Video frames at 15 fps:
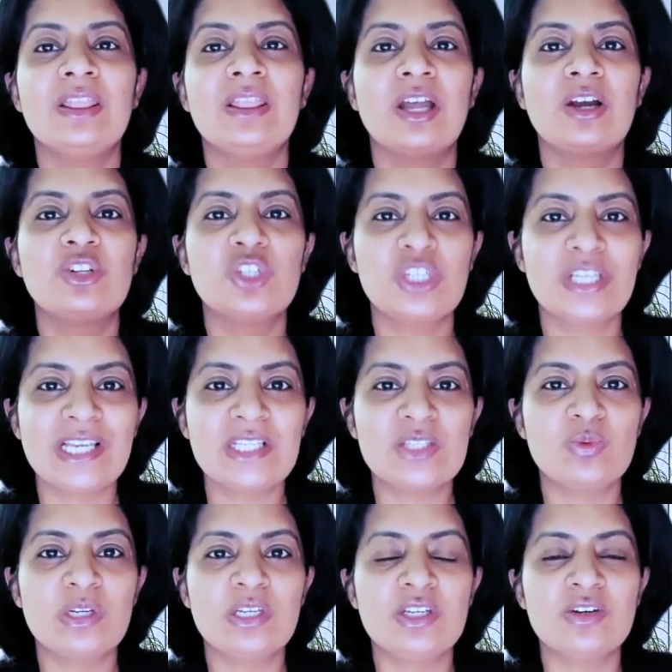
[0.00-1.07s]
Now, today's
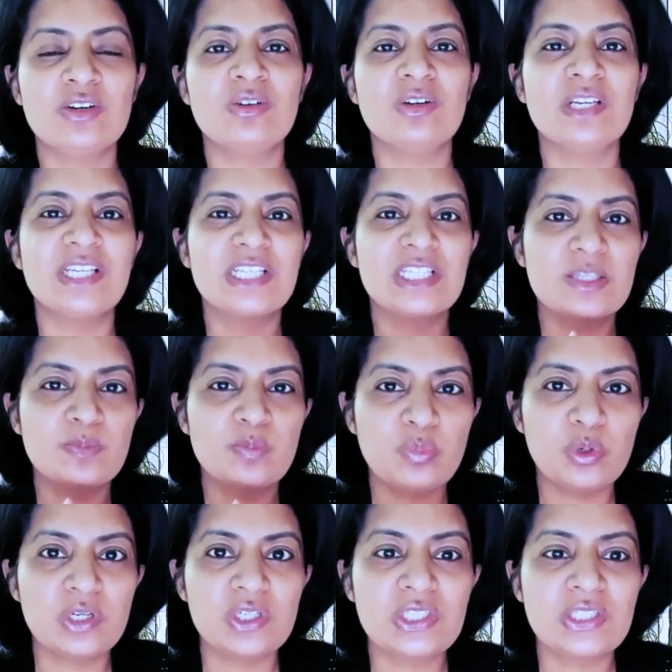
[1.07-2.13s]
video is
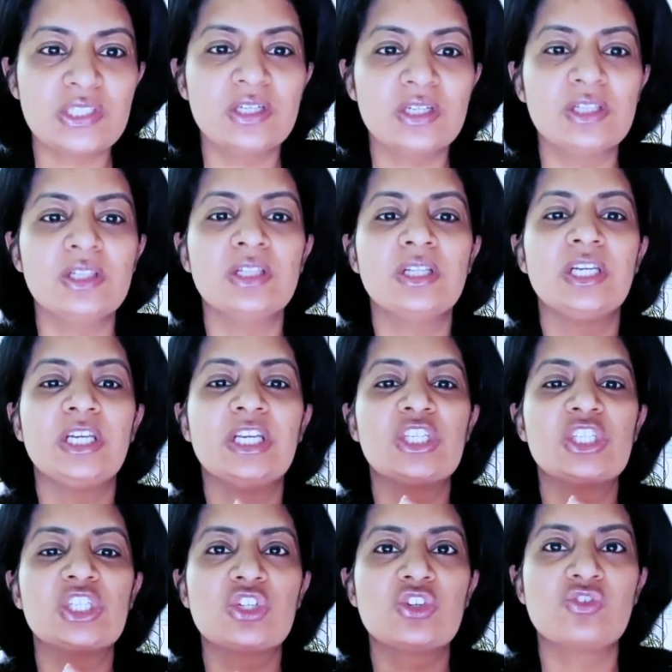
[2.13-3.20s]
personal,
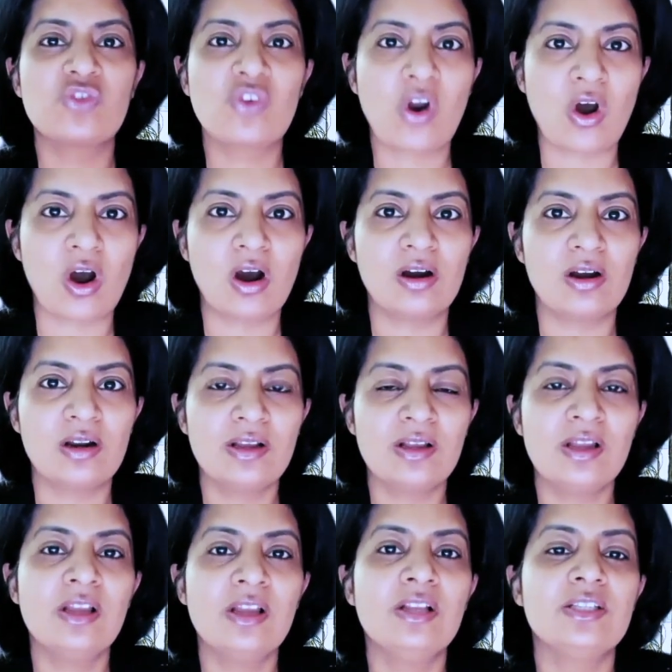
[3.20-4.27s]
it's raw.
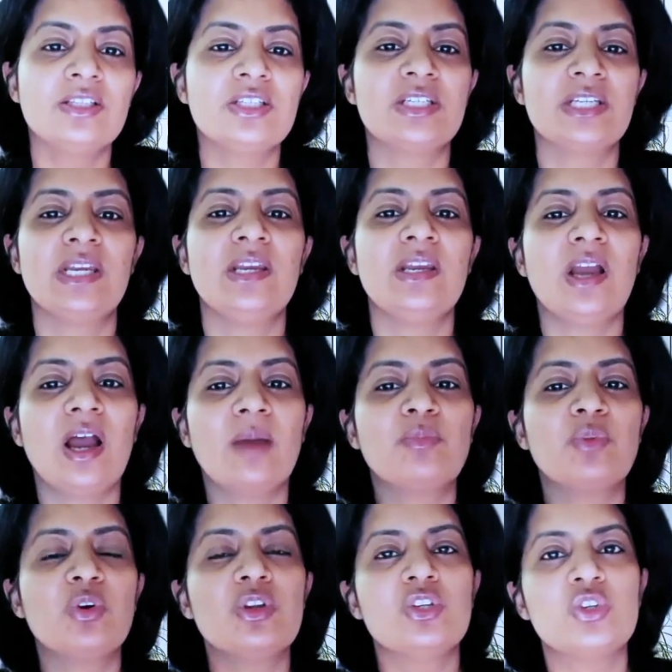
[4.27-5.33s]
Today, I'm
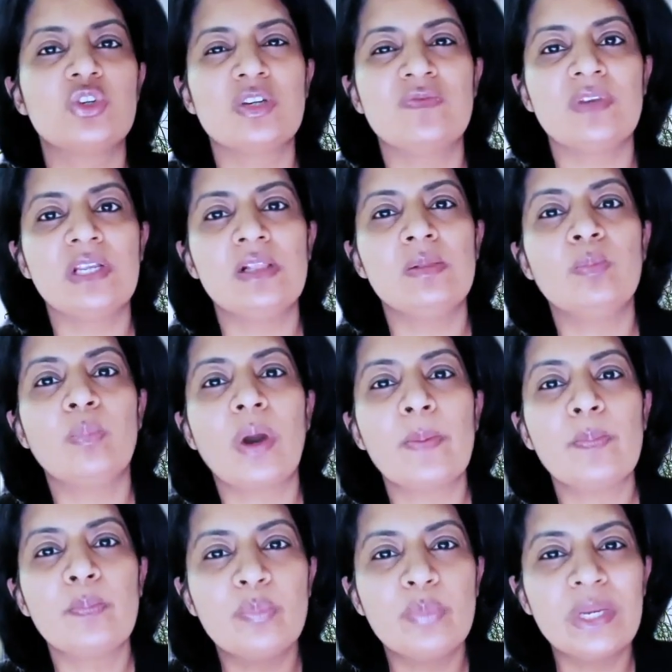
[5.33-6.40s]
going to reveal
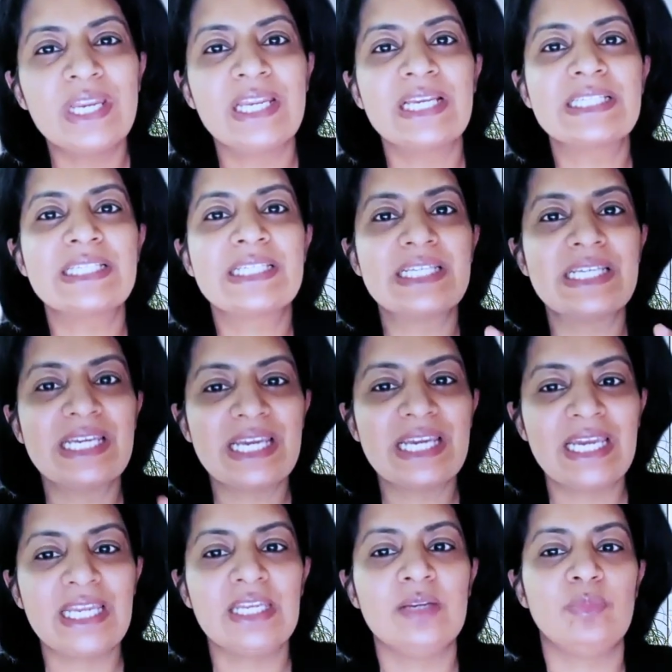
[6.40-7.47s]
my biggest
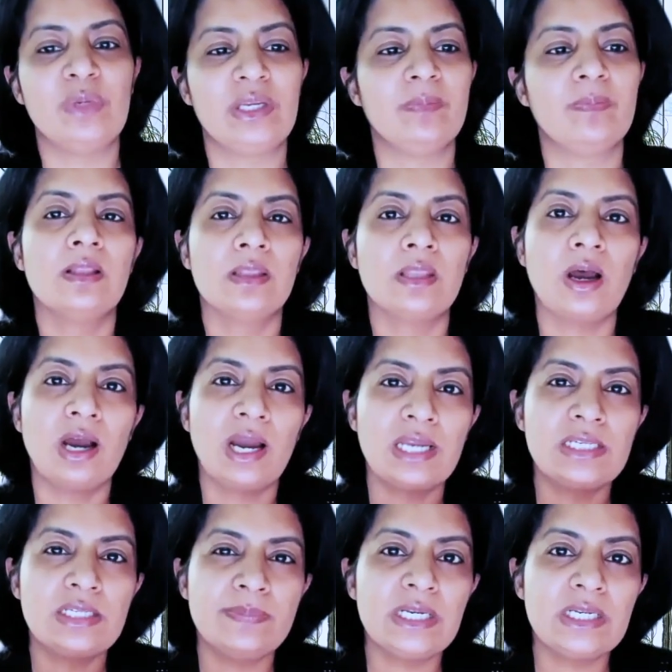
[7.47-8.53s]
enemy. Now, I
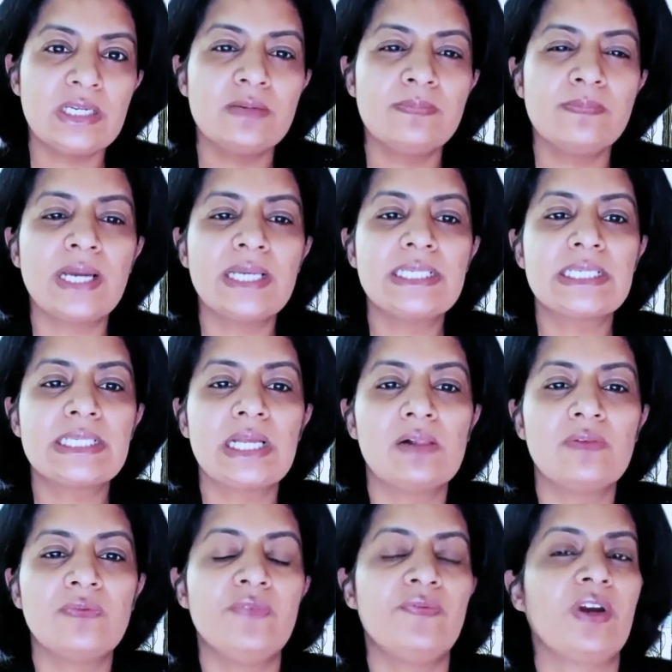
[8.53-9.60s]
debated
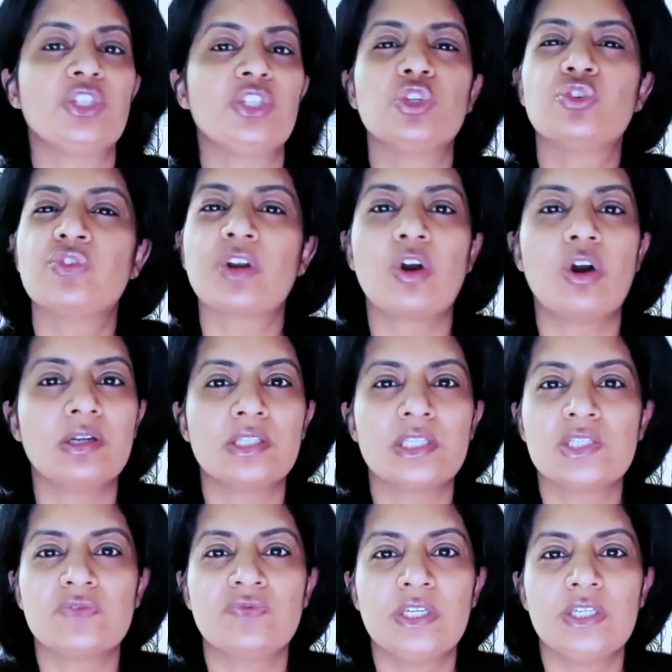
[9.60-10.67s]
myself if I should record
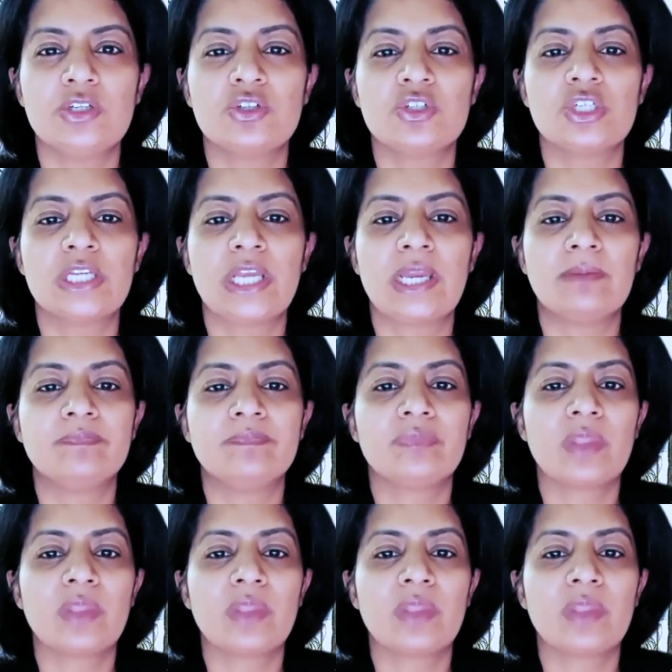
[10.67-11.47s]
this video today.